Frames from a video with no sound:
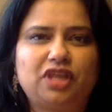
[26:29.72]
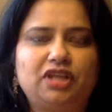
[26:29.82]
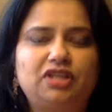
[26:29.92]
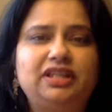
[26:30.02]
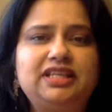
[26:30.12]

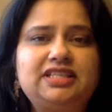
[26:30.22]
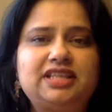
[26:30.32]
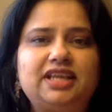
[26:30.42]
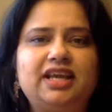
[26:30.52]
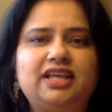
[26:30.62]
So this
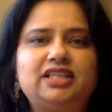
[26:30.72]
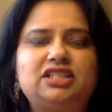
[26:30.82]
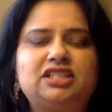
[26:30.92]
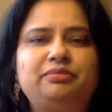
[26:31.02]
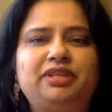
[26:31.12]
is
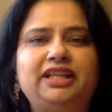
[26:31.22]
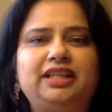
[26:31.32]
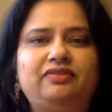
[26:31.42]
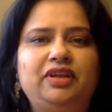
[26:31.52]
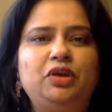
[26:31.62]
something
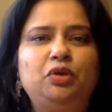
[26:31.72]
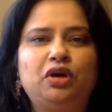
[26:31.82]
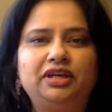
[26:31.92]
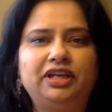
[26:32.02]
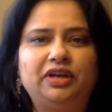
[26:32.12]
that we go
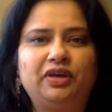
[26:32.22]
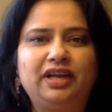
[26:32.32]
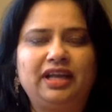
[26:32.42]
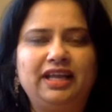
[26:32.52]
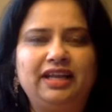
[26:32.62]
on and on
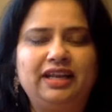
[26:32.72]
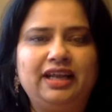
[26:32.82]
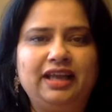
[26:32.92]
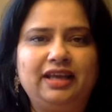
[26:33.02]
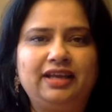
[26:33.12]
again and
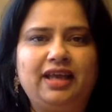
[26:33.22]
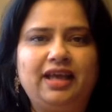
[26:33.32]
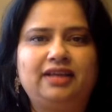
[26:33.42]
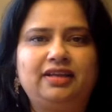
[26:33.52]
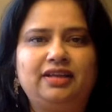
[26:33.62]
again,
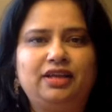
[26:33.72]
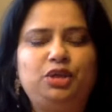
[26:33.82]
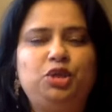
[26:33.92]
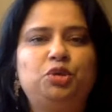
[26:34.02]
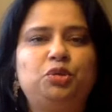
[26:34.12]
and
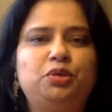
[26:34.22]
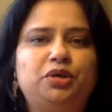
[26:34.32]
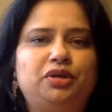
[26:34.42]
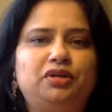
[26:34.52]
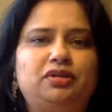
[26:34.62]
you
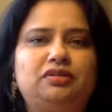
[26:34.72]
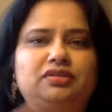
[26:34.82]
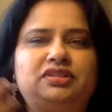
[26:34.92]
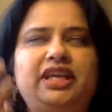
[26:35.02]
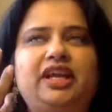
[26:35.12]

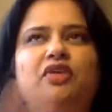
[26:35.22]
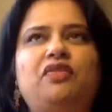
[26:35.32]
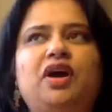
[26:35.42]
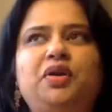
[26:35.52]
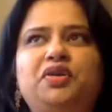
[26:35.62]
think of
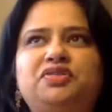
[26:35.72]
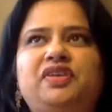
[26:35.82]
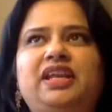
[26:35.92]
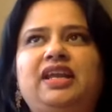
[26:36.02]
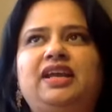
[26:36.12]
how you're
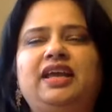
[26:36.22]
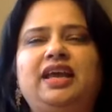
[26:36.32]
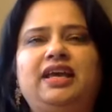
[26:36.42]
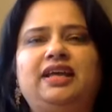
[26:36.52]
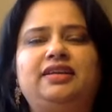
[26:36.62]
feeling
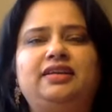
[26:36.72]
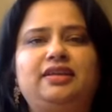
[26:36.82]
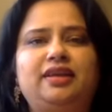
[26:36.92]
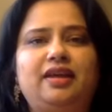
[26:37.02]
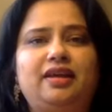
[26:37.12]
again
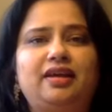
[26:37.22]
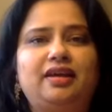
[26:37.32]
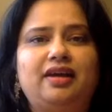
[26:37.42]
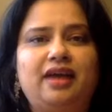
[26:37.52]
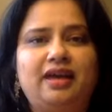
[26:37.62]

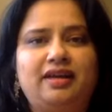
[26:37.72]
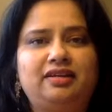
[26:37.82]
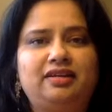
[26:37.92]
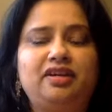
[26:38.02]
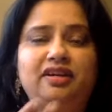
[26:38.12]

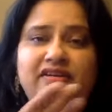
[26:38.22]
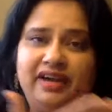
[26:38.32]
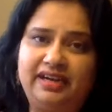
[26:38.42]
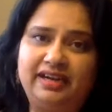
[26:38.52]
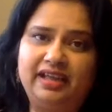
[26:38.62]
and
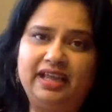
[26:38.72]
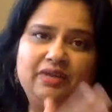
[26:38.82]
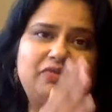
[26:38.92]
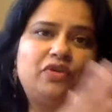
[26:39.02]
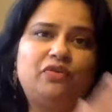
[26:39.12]
activate it
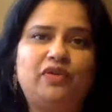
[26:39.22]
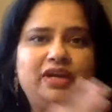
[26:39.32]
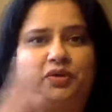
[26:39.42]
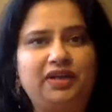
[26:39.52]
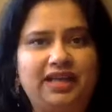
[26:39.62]
again from
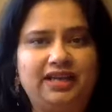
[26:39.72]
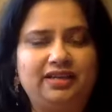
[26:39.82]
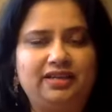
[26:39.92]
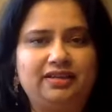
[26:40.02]
1 to 10.